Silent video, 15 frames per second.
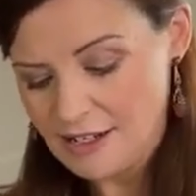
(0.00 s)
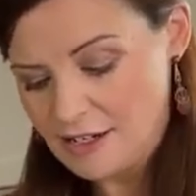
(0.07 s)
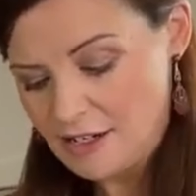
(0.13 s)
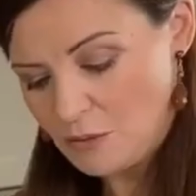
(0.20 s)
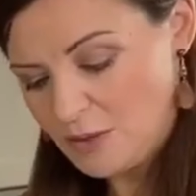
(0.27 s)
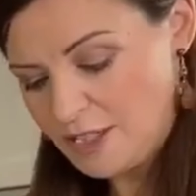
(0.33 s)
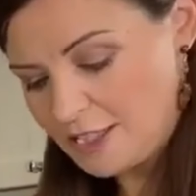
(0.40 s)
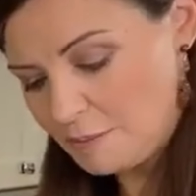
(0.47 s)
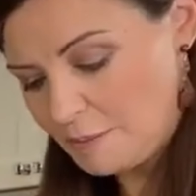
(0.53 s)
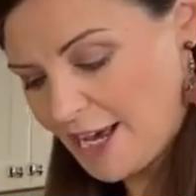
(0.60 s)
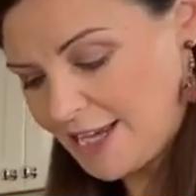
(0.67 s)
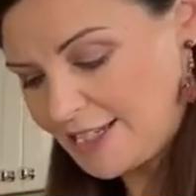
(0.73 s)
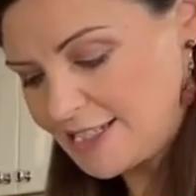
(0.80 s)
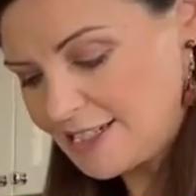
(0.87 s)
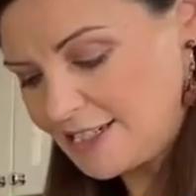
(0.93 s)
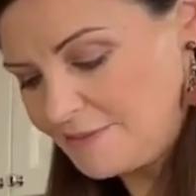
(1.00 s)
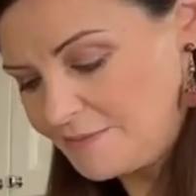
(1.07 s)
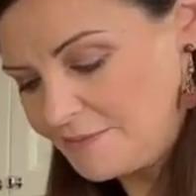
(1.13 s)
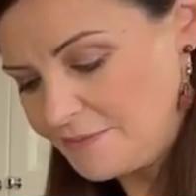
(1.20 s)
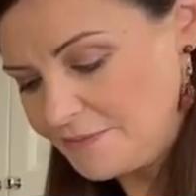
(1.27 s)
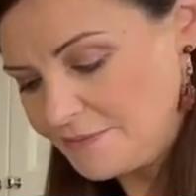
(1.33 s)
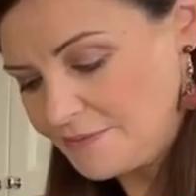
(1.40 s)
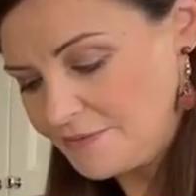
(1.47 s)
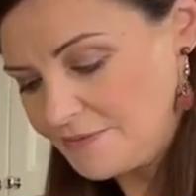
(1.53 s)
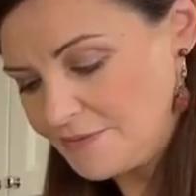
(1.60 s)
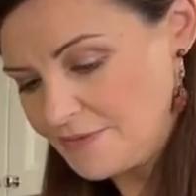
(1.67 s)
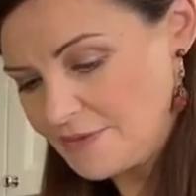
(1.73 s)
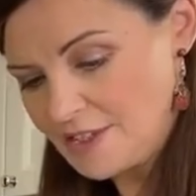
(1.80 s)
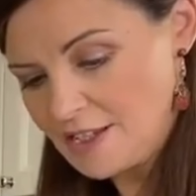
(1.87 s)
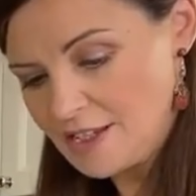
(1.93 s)
with the pasta
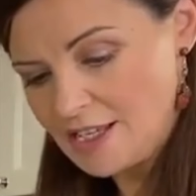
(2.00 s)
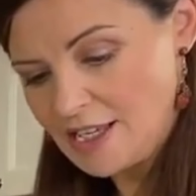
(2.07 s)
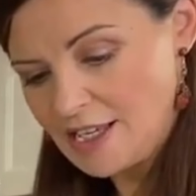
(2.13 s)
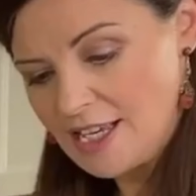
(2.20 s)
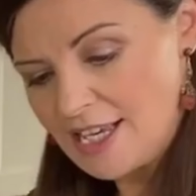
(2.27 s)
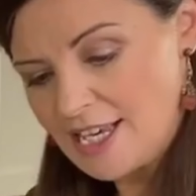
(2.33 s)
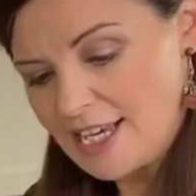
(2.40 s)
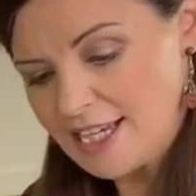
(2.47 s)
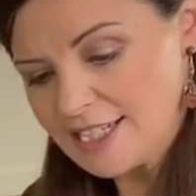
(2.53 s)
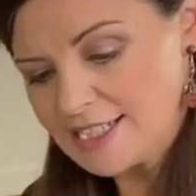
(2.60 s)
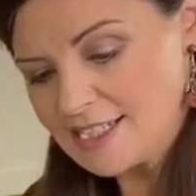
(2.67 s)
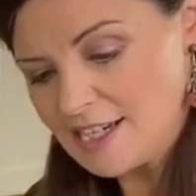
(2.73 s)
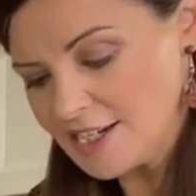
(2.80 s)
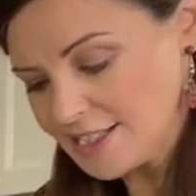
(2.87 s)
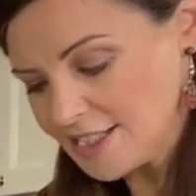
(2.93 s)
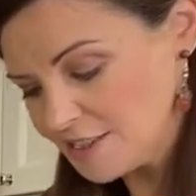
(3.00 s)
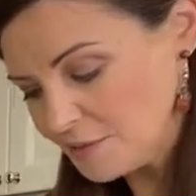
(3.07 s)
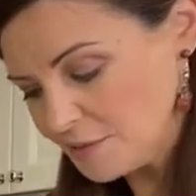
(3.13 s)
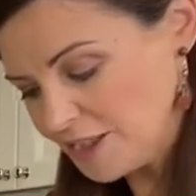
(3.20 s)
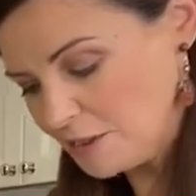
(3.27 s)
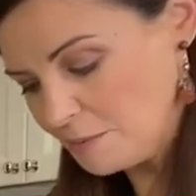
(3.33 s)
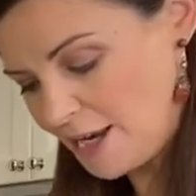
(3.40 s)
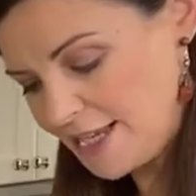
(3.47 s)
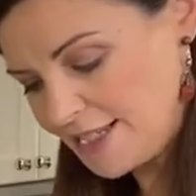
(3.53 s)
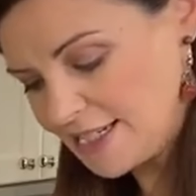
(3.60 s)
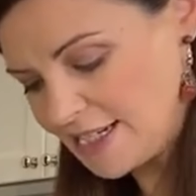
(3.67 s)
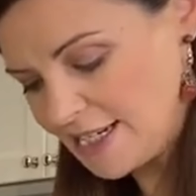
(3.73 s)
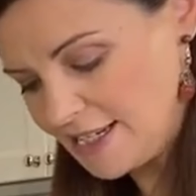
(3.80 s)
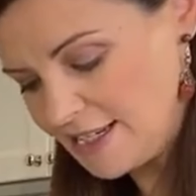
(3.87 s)
and toss it with the pasta,